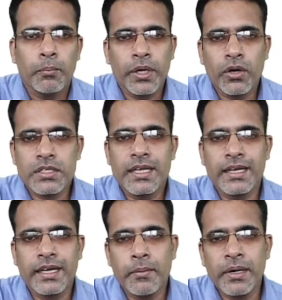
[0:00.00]
because the
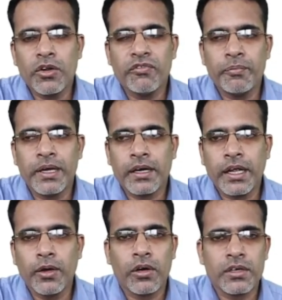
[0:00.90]
ligament of
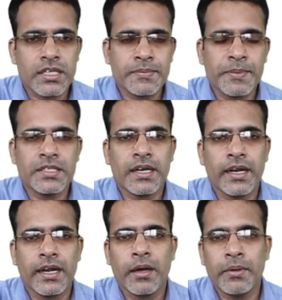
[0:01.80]
Berry or
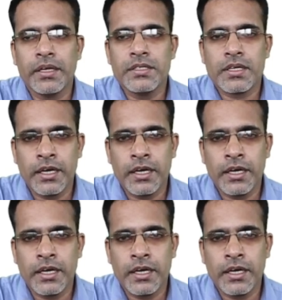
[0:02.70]
suspensory ligament is